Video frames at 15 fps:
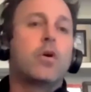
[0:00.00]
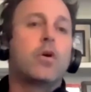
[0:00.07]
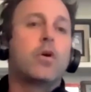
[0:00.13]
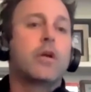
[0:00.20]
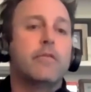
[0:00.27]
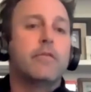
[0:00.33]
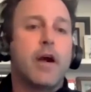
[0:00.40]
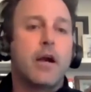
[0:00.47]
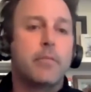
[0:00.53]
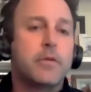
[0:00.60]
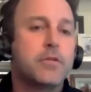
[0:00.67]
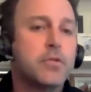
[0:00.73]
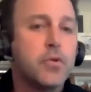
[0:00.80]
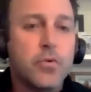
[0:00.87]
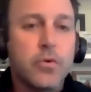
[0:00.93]
work
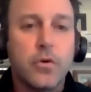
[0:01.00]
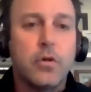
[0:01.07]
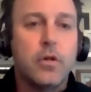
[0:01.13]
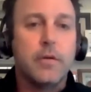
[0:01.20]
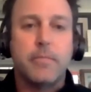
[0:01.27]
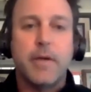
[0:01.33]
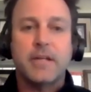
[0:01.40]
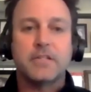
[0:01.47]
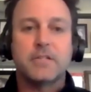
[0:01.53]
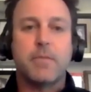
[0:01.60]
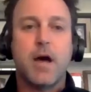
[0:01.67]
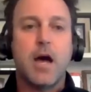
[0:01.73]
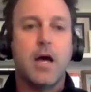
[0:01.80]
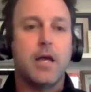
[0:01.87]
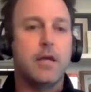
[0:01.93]
environments. Google and Best
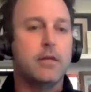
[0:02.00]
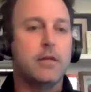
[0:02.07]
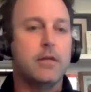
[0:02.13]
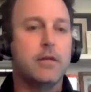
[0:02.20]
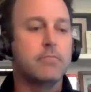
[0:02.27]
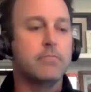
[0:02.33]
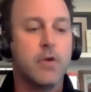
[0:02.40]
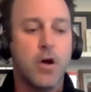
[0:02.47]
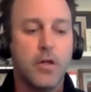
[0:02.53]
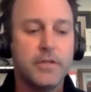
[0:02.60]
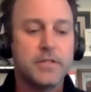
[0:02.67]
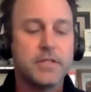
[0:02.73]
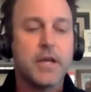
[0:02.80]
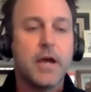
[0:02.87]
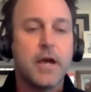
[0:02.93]
Buy and all these
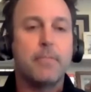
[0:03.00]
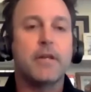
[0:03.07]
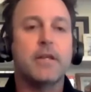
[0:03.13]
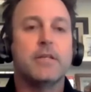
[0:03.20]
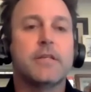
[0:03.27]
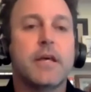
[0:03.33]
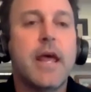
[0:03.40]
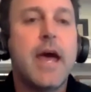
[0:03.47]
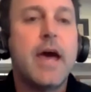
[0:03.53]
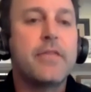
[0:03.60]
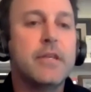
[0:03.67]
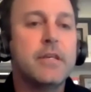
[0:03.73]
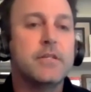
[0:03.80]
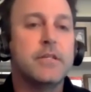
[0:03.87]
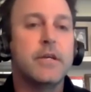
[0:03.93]
companies had
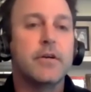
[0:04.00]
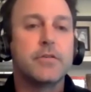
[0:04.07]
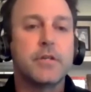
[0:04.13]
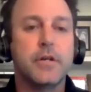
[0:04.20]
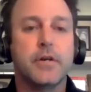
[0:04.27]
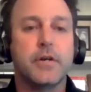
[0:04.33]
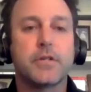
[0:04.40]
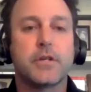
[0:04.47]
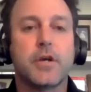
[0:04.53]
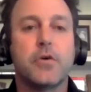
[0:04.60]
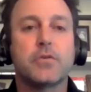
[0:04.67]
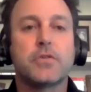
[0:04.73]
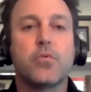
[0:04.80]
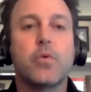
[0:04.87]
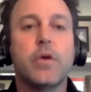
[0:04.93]
these years and years ago.
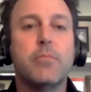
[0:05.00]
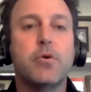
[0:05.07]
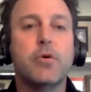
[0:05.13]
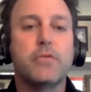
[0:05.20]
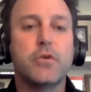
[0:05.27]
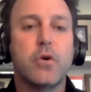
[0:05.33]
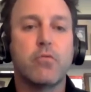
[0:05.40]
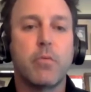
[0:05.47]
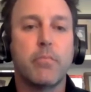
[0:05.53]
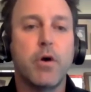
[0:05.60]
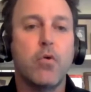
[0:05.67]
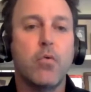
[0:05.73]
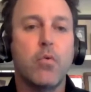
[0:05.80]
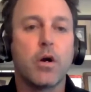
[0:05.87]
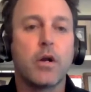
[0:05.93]
So we moved to a
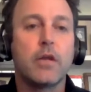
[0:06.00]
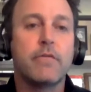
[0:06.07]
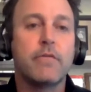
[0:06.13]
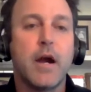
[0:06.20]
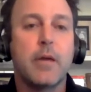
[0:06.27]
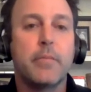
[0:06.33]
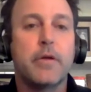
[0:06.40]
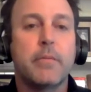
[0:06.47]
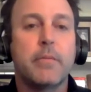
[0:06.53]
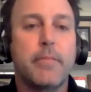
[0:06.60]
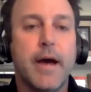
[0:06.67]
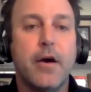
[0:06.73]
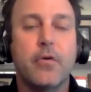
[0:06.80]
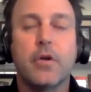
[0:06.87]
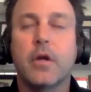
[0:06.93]
remote work environment
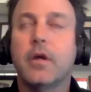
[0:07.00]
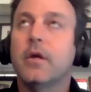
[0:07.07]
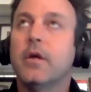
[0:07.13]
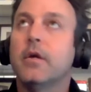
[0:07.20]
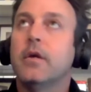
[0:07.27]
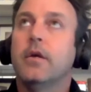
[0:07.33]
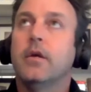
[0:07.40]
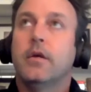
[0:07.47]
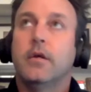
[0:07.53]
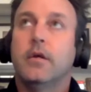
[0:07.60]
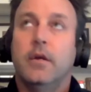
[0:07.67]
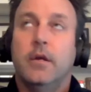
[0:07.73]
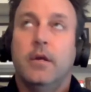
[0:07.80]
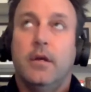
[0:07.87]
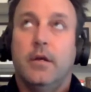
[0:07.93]
about
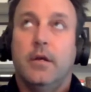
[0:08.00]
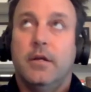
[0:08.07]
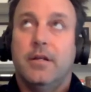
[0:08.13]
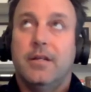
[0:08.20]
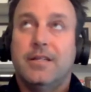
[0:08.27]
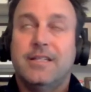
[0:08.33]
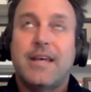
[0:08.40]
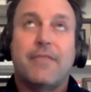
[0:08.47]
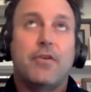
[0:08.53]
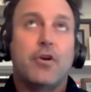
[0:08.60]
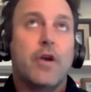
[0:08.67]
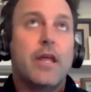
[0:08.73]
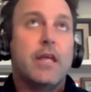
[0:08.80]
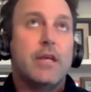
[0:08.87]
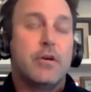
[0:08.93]
7
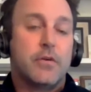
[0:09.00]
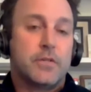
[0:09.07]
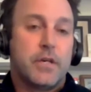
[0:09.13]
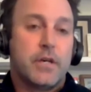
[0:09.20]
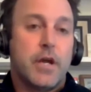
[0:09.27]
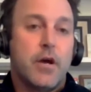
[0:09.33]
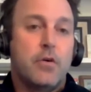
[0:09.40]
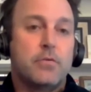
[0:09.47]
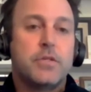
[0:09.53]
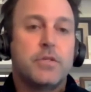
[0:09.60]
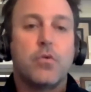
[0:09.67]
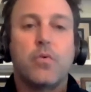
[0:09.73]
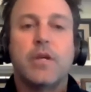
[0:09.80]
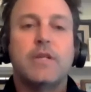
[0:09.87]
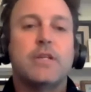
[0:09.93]
or 8 years ago.
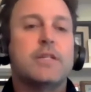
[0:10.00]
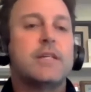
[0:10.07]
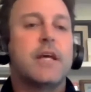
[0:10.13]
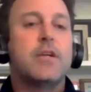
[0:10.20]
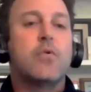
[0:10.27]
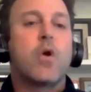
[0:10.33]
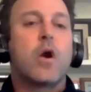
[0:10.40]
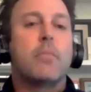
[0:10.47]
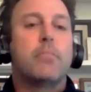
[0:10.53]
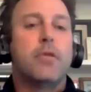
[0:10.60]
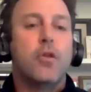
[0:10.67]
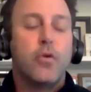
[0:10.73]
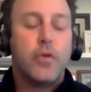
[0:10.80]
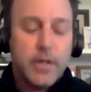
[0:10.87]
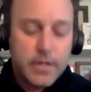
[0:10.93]
So we just said to our
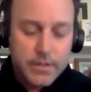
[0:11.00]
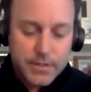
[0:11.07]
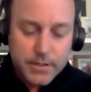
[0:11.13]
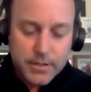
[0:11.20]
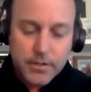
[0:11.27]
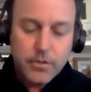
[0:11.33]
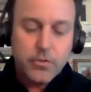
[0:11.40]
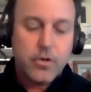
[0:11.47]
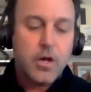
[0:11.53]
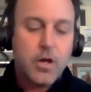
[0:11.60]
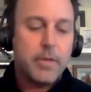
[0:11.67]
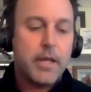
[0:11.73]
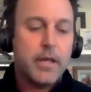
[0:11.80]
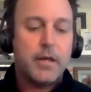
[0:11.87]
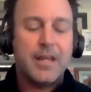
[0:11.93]
employees, you
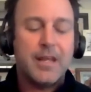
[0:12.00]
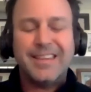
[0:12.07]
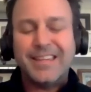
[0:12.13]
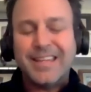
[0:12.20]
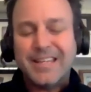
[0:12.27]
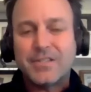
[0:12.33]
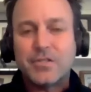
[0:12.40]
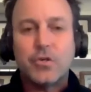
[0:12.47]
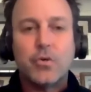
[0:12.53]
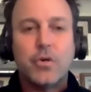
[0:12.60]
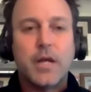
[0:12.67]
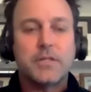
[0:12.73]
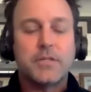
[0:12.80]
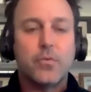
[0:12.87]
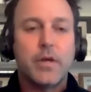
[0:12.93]
come in at least 2
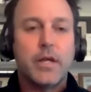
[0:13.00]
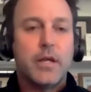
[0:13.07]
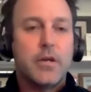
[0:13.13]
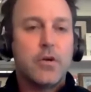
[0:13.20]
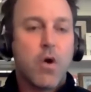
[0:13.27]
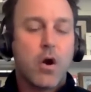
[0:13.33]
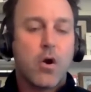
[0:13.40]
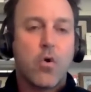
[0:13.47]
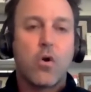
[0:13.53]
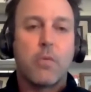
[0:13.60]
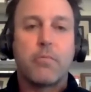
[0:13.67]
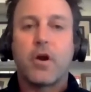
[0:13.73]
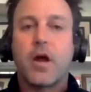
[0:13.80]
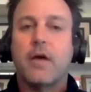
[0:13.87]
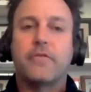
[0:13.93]
days a week into our
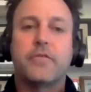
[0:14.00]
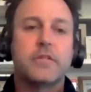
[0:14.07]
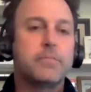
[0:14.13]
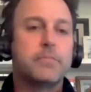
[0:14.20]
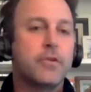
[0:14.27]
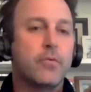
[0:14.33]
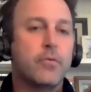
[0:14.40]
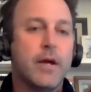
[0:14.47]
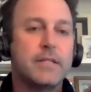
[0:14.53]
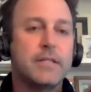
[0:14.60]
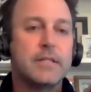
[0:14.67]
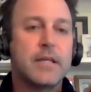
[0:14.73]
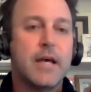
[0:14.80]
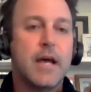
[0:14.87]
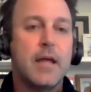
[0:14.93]
corporate office, but the
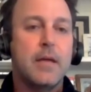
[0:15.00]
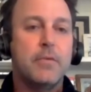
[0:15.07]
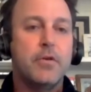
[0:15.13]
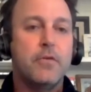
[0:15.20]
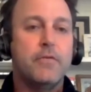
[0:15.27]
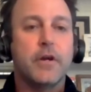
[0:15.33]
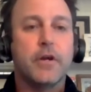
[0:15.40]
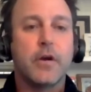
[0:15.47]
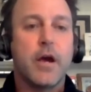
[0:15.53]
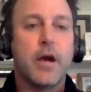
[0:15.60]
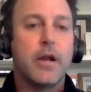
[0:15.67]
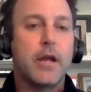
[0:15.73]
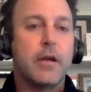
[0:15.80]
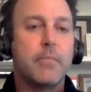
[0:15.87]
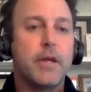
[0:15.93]
rest of the time you figure
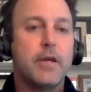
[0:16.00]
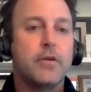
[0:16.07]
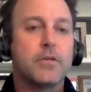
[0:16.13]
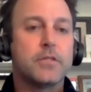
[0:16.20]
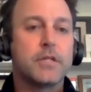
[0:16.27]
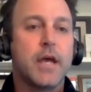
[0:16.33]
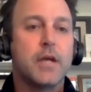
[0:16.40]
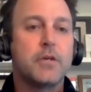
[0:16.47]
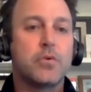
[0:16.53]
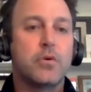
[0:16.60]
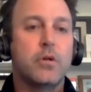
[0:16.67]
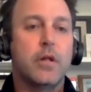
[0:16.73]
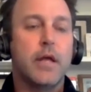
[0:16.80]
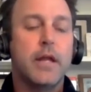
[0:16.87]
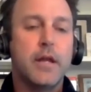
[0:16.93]
out how to make your
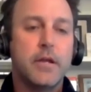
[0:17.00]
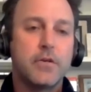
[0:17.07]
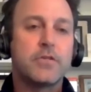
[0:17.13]
schedule and